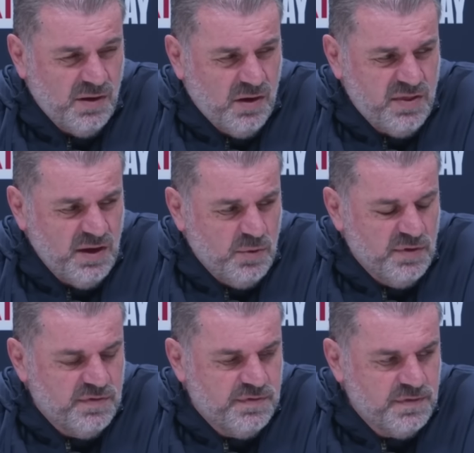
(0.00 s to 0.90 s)
I think
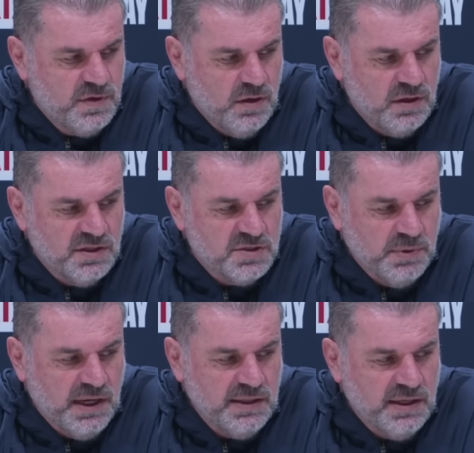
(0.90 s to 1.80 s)
we've kind of
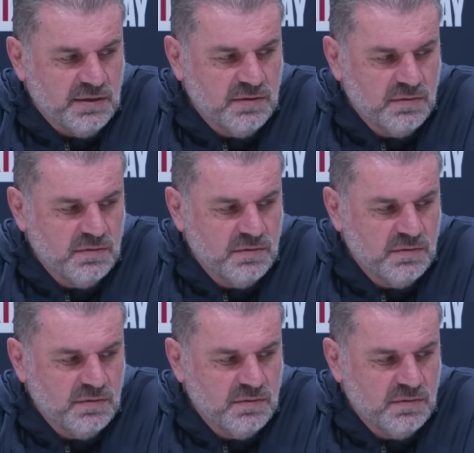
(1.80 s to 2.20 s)
displayed that